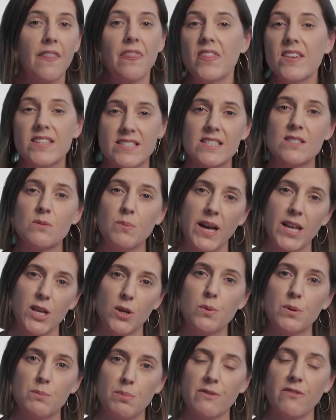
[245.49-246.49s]
This is where you
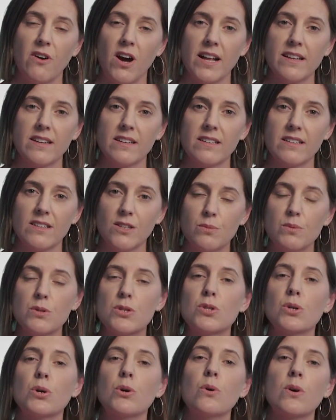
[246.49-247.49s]
would provide it. You would
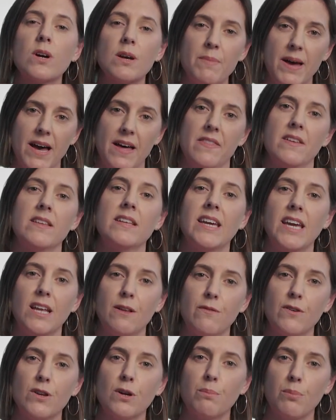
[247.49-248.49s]
talk about the need
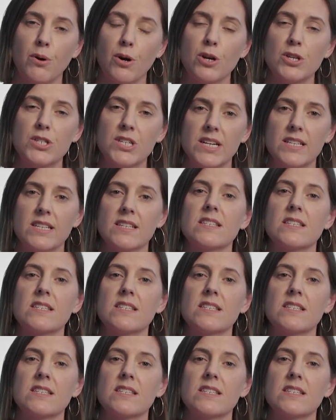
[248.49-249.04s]
for your project.